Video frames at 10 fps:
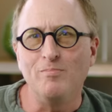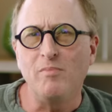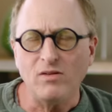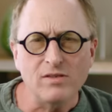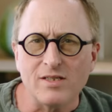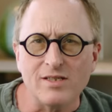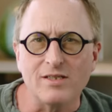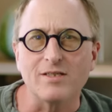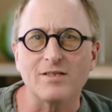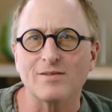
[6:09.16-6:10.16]

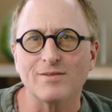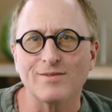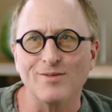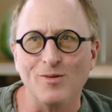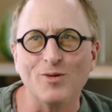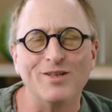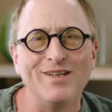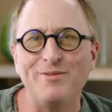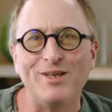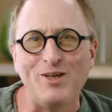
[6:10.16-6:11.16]
monsters
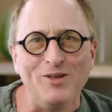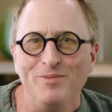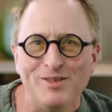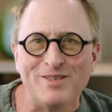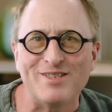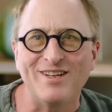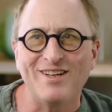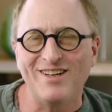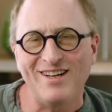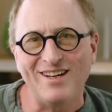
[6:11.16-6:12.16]
ordinary humans
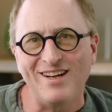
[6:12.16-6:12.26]
are.